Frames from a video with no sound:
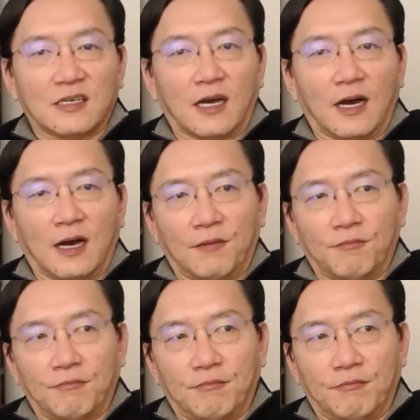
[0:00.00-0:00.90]

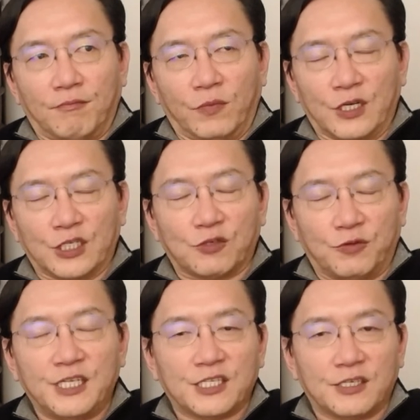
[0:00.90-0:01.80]
There's a
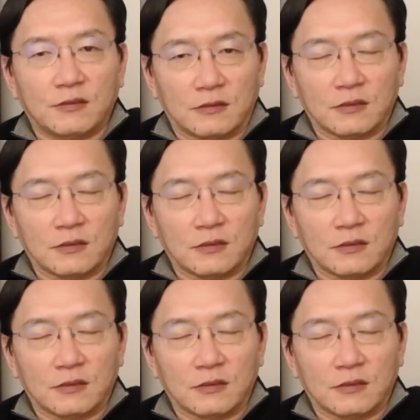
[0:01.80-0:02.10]
reason.